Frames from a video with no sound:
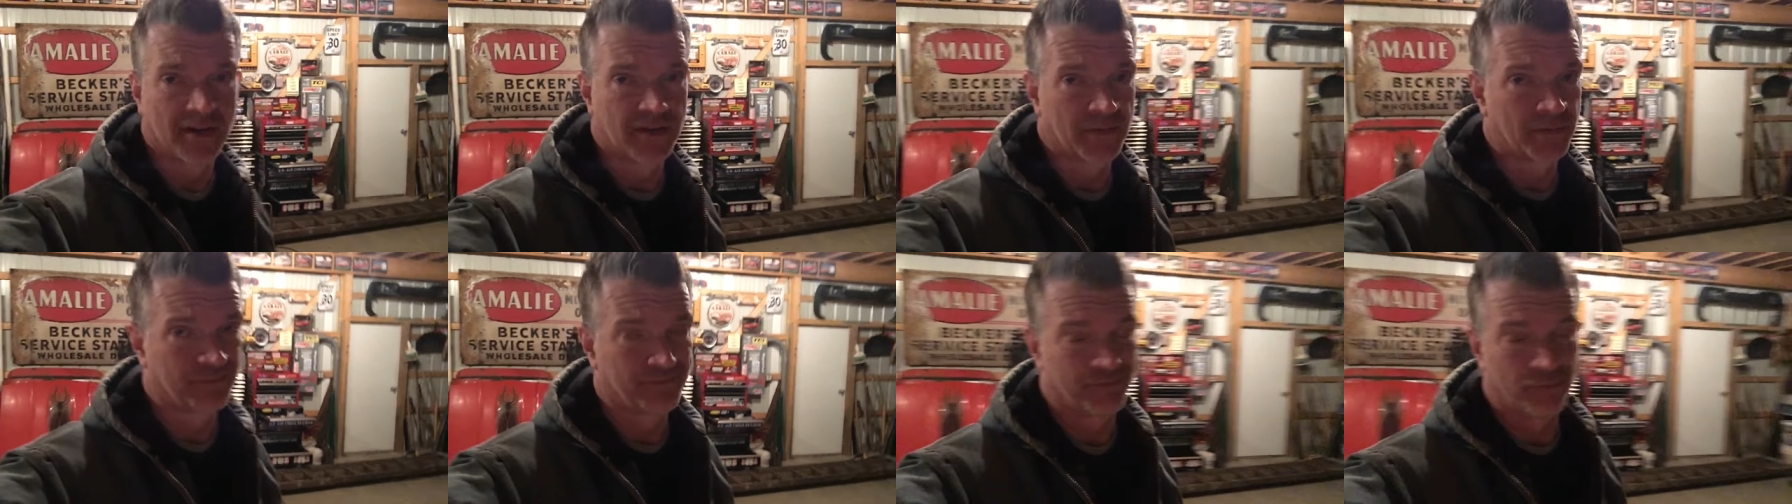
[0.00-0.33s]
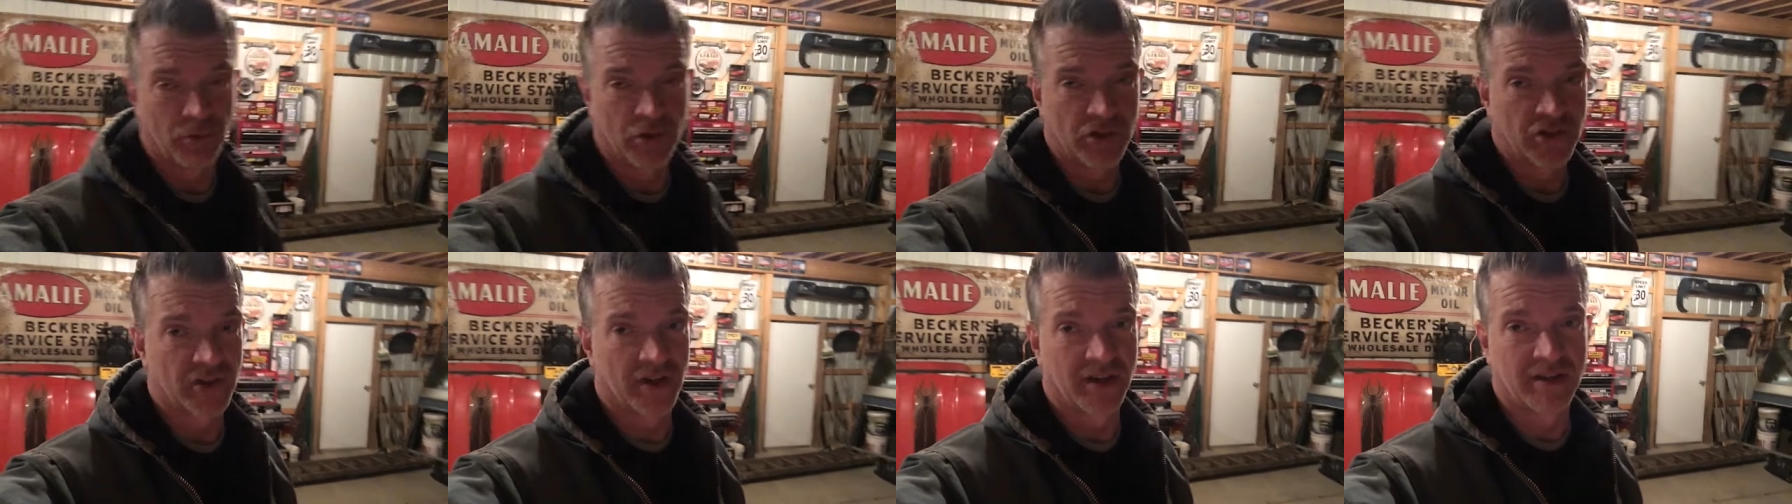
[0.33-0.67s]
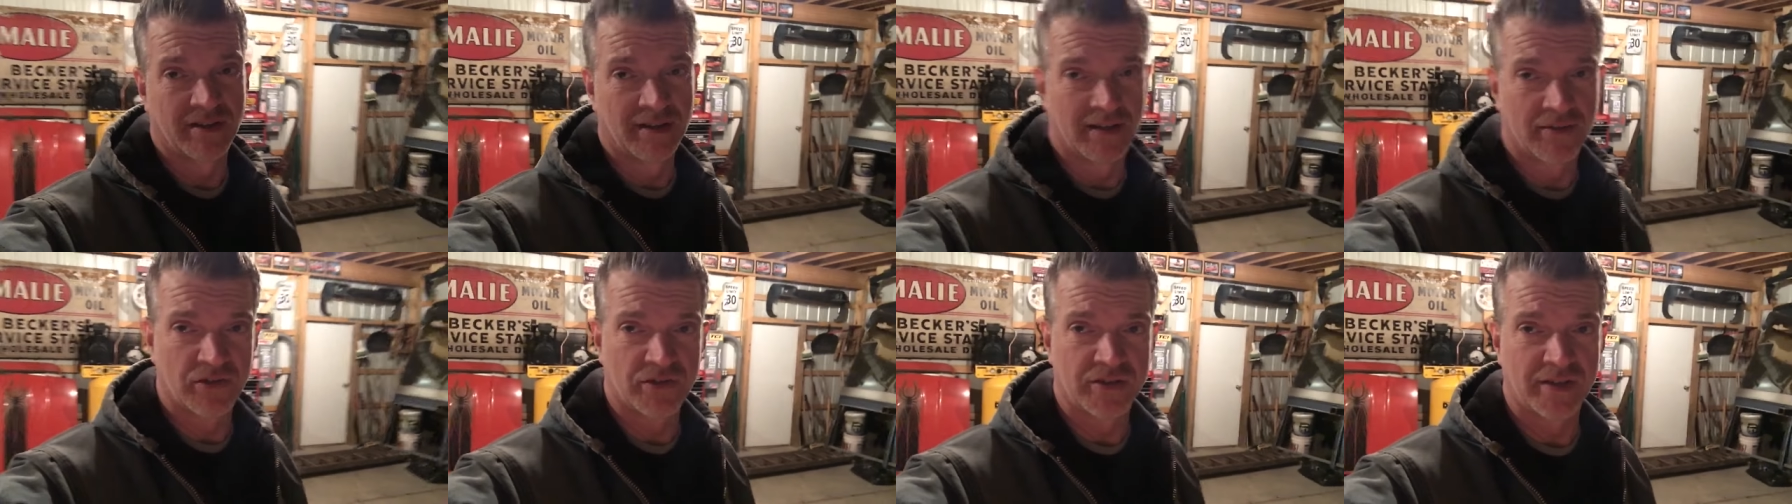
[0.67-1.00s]
I wish
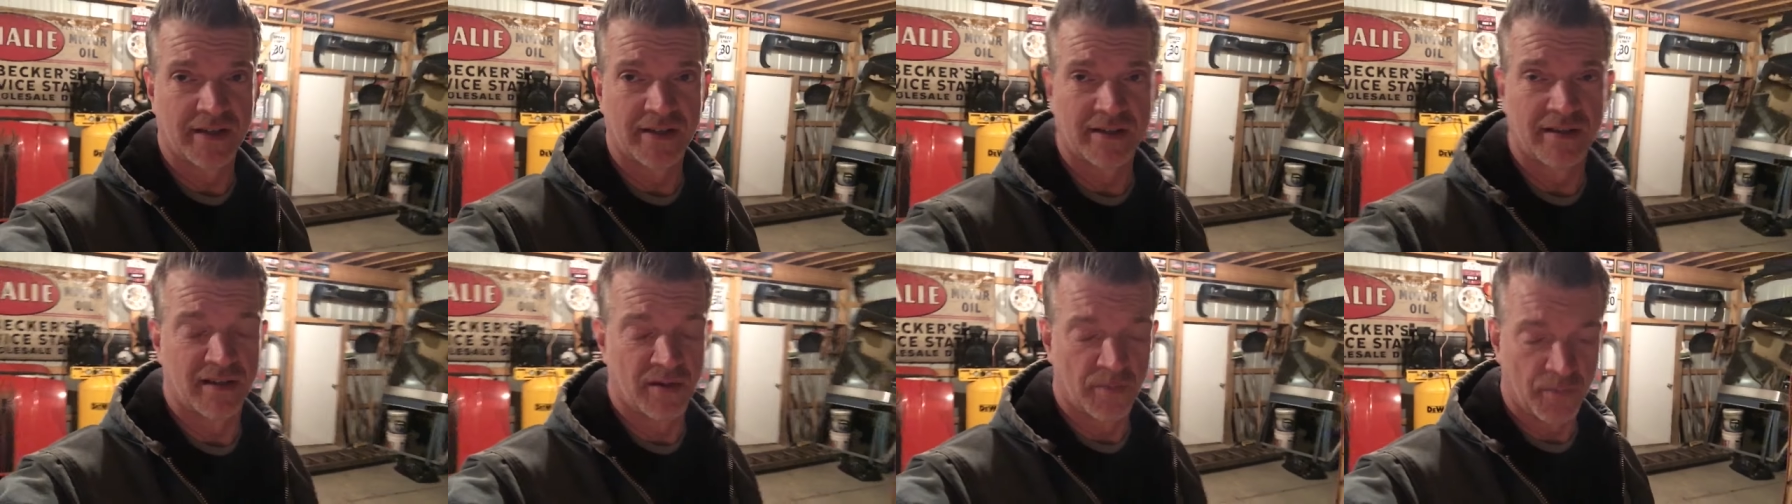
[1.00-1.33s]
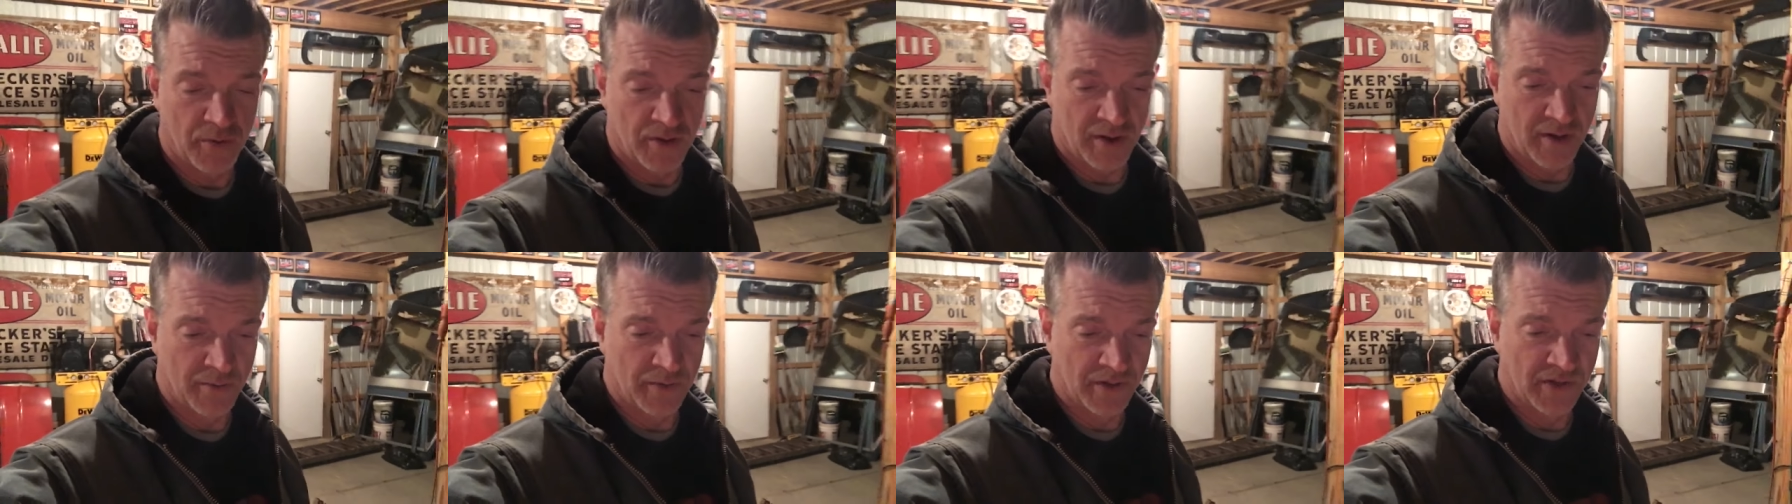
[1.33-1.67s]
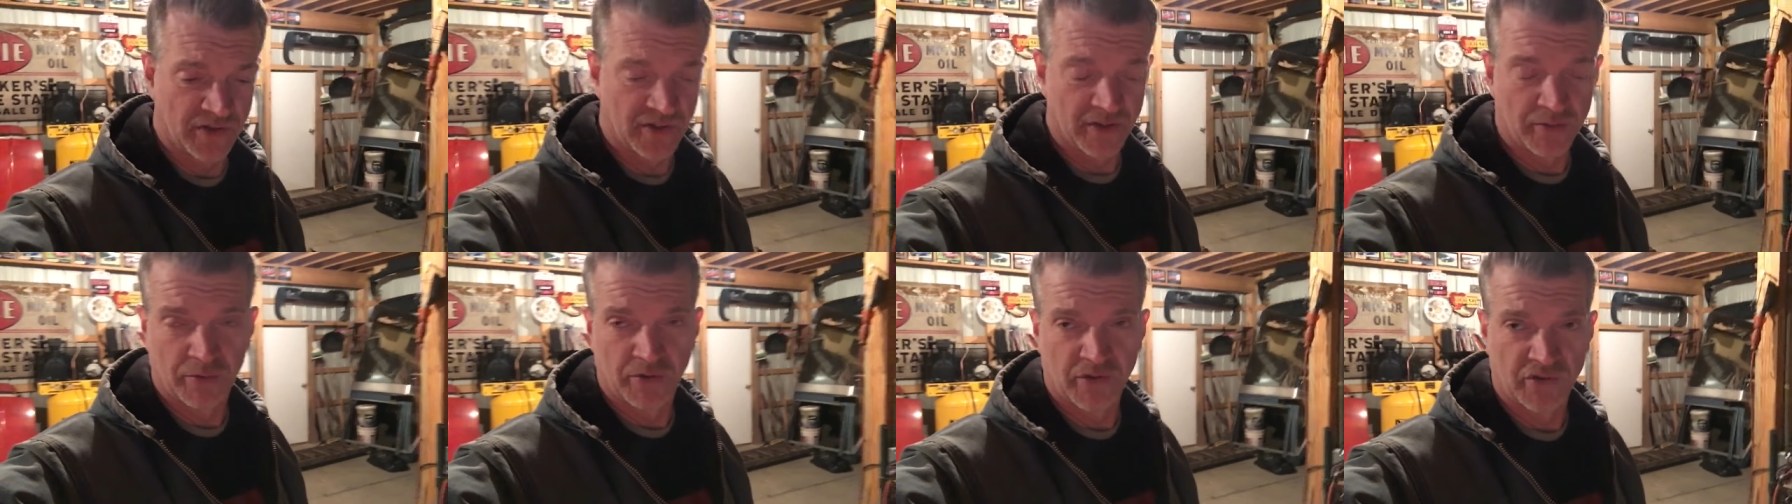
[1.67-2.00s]
I'd never taken it apart
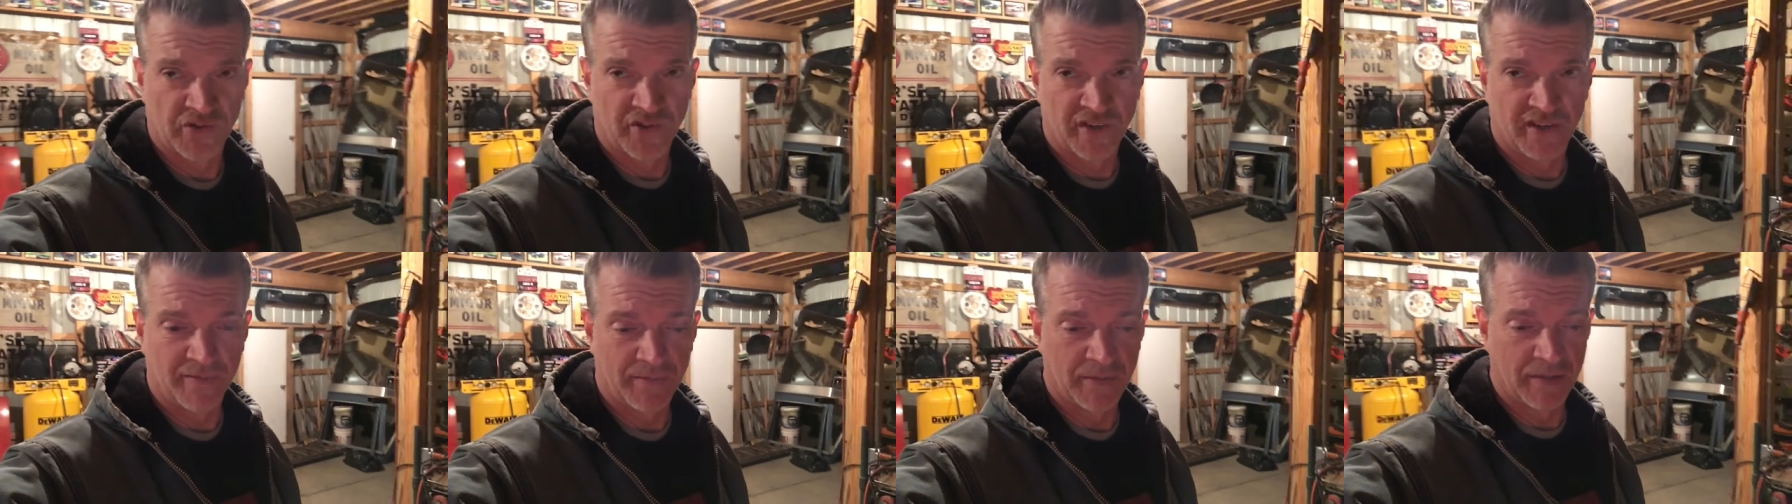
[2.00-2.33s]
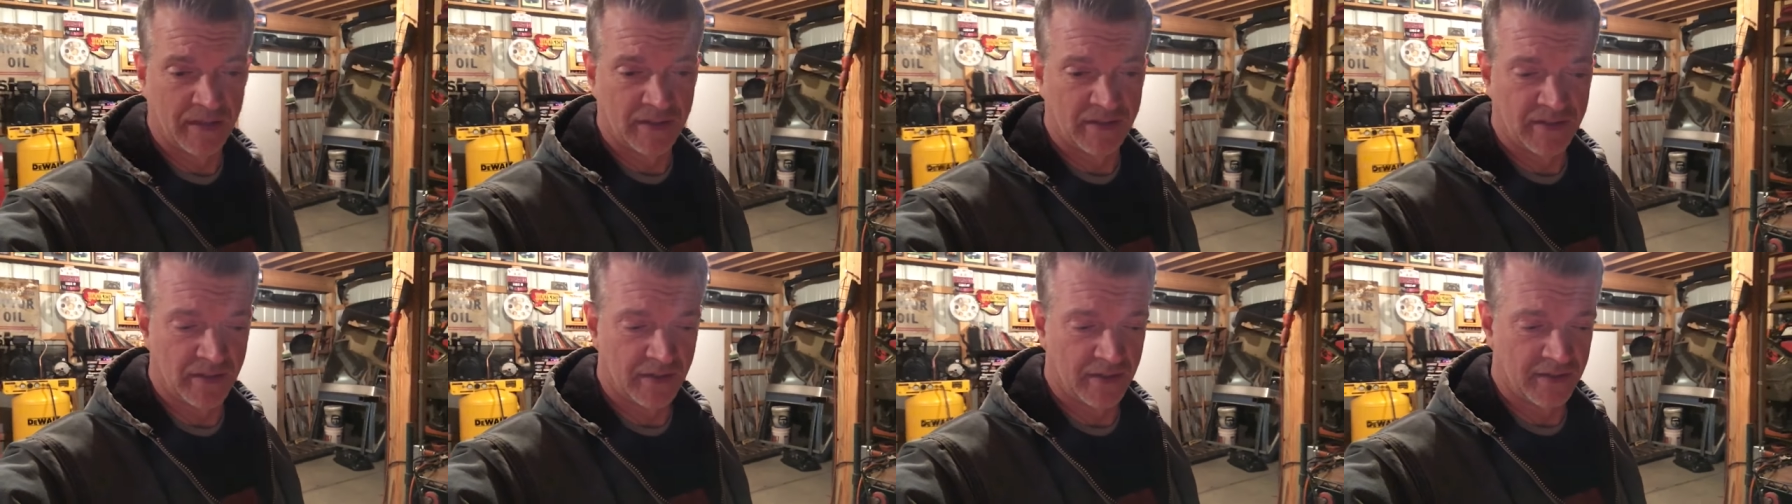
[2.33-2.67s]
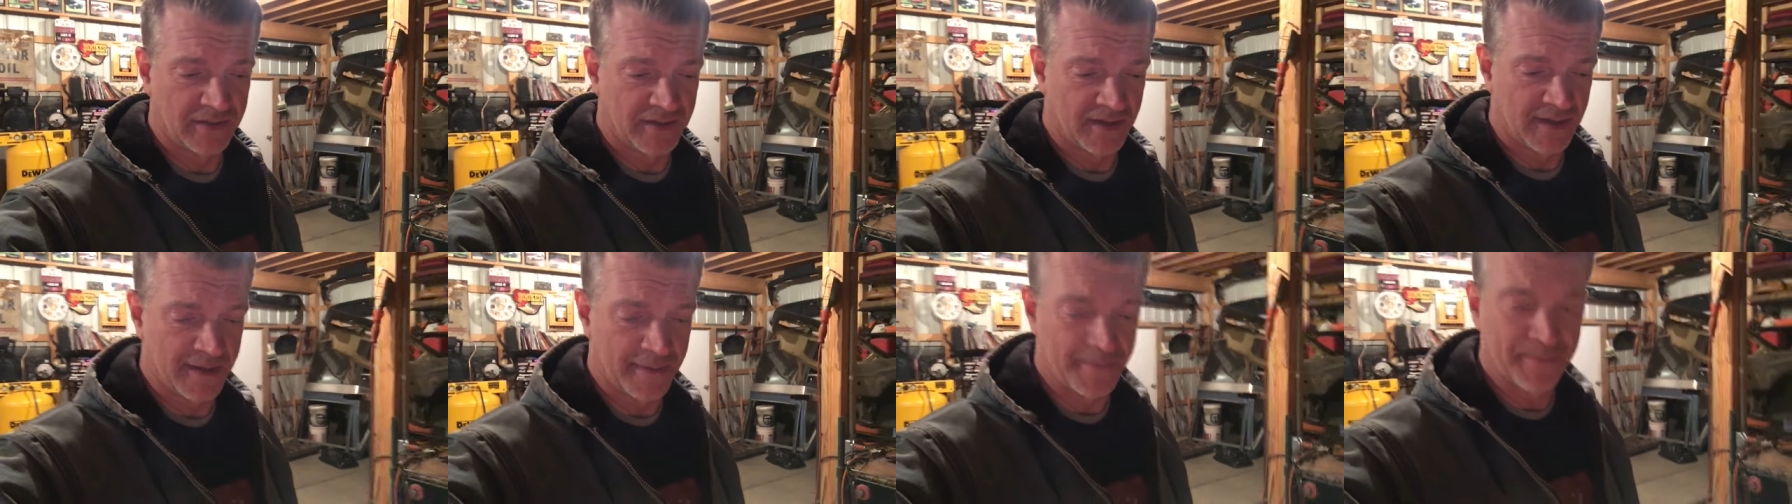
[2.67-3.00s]
because that would have saved me a ton
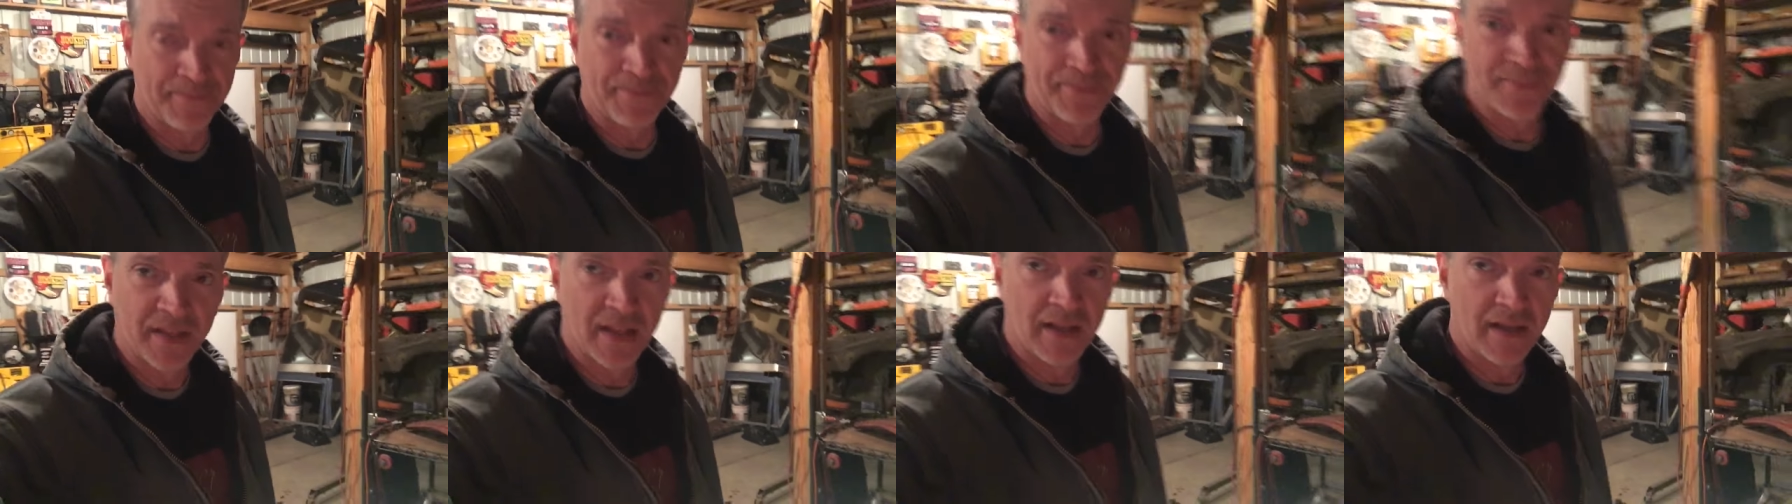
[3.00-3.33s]
of time.